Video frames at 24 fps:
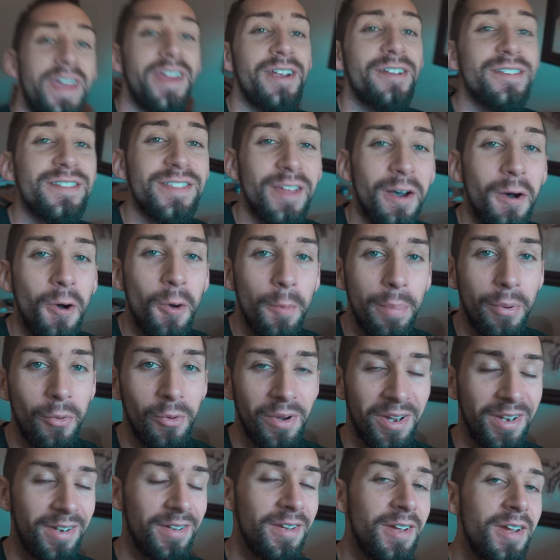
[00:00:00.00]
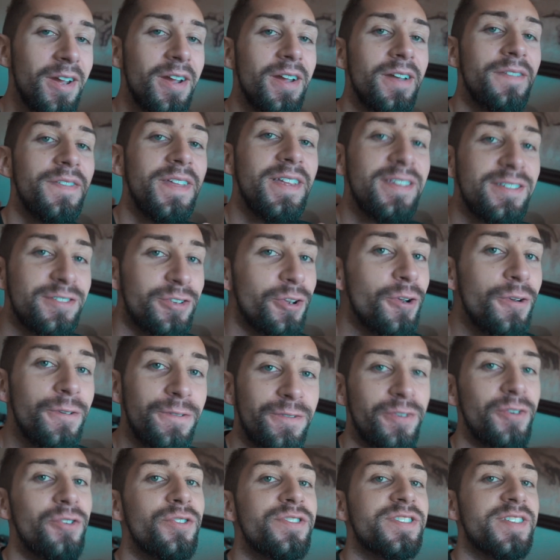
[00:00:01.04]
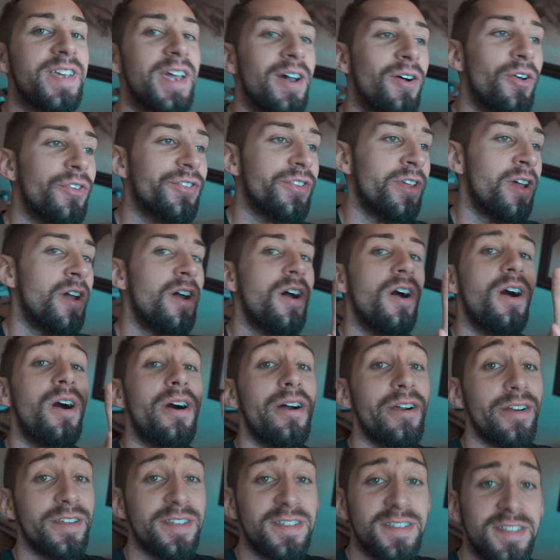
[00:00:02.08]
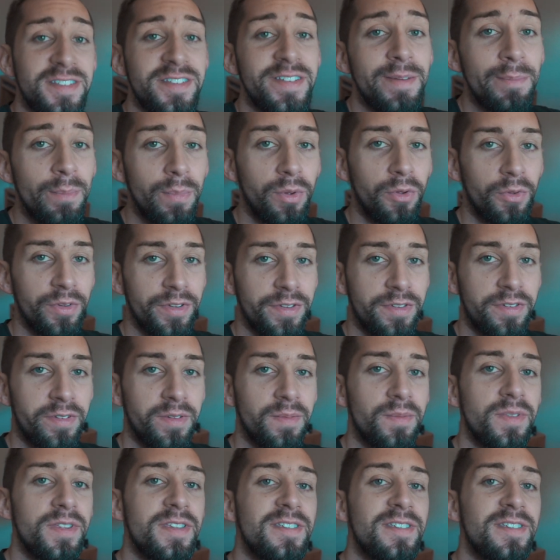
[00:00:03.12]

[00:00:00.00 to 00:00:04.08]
here's the whole point. These two food scales are symbols,